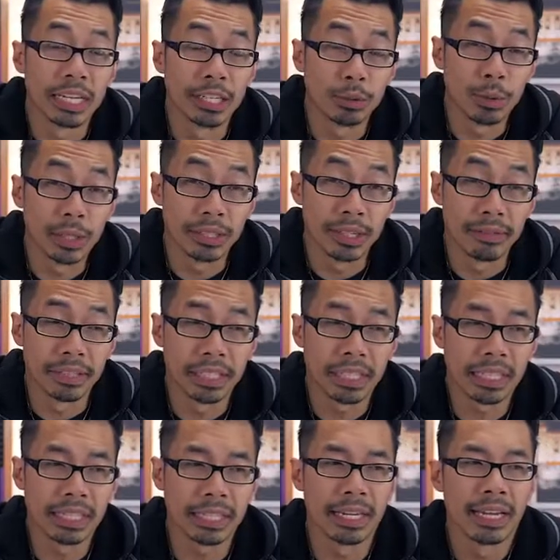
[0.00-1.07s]
in
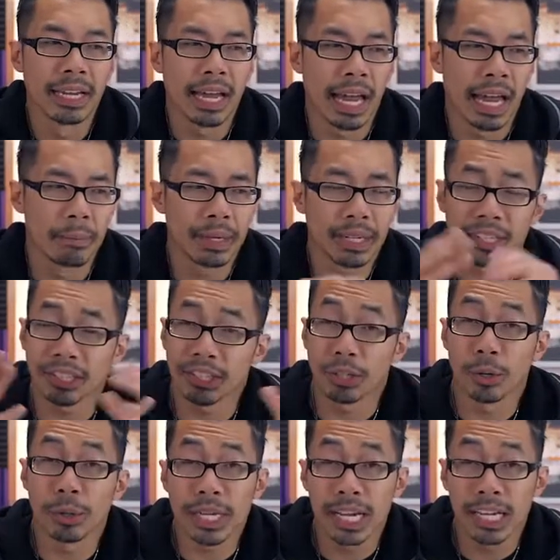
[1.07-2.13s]
2017. And because
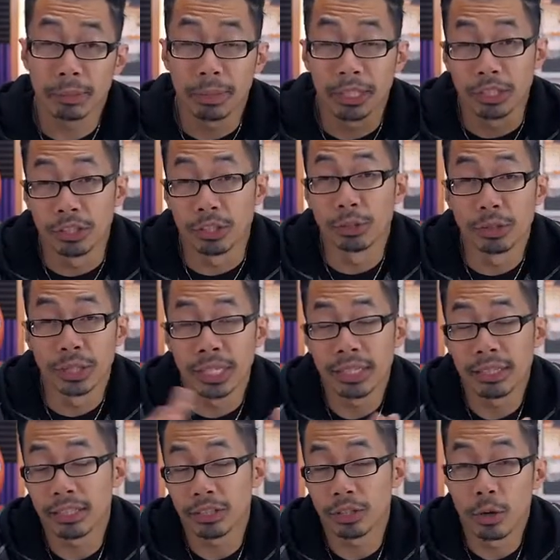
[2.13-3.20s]
Sony has been
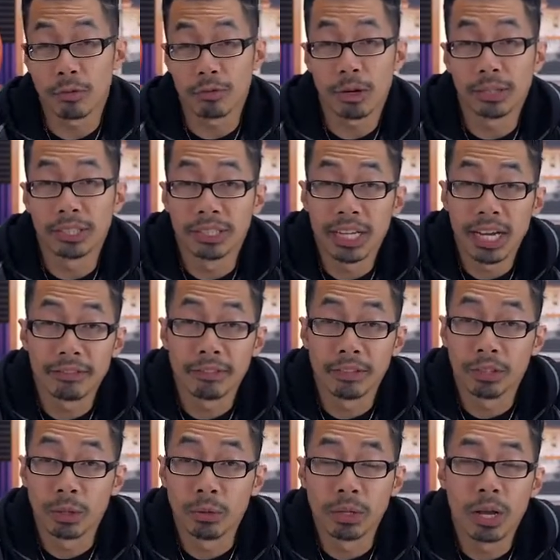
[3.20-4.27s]
using this overall design for
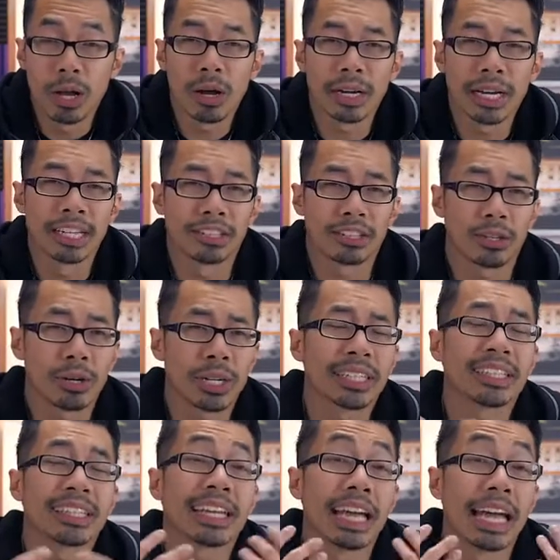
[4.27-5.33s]
so long, it's starting
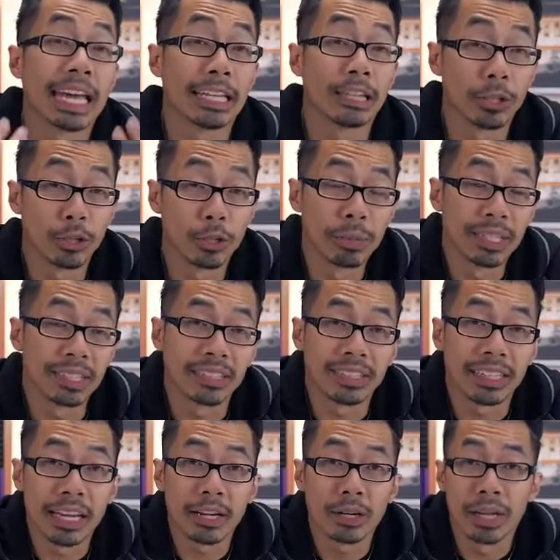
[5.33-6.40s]
to get a little bit
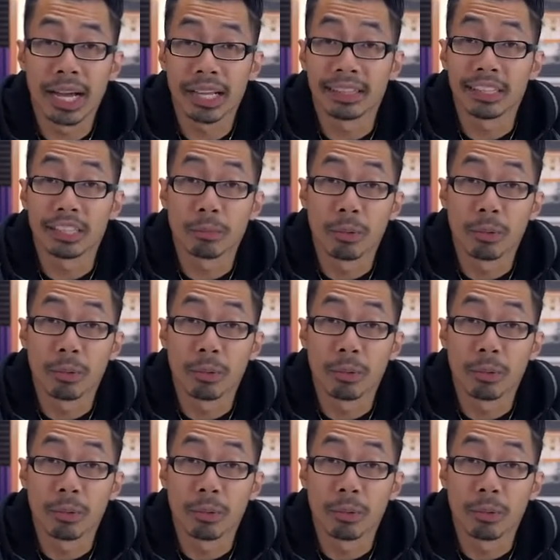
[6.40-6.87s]
stale at this